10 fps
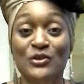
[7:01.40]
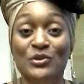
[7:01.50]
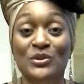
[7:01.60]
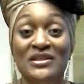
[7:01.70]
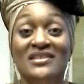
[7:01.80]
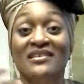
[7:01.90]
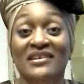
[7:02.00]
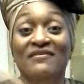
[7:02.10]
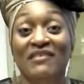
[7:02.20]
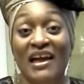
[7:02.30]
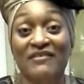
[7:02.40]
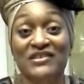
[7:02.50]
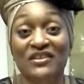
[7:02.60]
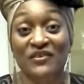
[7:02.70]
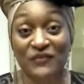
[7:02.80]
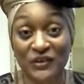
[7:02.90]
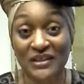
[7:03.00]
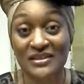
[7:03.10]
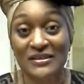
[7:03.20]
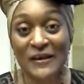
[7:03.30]
do is to live life to the
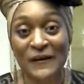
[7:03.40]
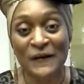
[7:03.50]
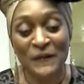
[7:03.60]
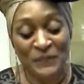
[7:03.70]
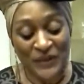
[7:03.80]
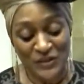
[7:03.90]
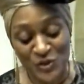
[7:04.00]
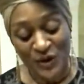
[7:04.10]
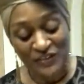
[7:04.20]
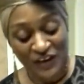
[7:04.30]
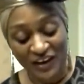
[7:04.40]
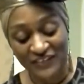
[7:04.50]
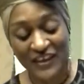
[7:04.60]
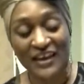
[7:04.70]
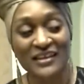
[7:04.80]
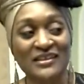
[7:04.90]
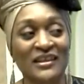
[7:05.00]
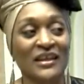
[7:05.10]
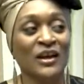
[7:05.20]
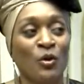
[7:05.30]
fullest. And so I thought
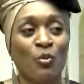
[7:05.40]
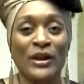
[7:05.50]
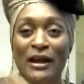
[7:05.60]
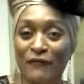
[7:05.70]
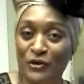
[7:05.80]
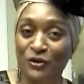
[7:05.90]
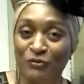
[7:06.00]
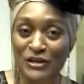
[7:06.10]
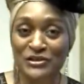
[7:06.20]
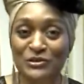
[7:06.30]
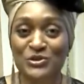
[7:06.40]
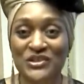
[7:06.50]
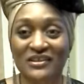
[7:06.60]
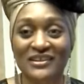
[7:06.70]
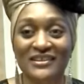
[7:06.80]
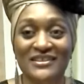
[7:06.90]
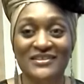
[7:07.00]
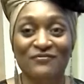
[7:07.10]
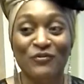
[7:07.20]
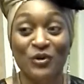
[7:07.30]
that whatever your resolution
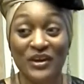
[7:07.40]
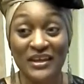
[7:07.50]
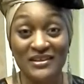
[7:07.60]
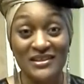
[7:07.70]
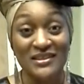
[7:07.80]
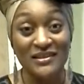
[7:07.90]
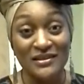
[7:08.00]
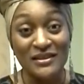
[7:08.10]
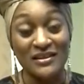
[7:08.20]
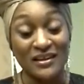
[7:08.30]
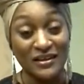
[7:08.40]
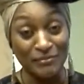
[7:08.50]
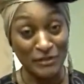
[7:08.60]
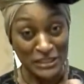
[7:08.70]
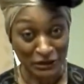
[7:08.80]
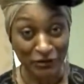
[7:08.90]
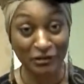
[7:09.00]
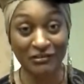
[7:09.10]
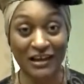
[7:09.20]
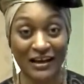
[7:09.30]
is, for it to
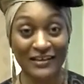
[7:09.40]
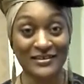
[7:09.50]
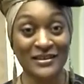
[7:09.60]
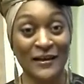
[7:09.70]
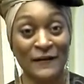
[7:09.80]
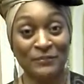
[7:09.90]
materialize,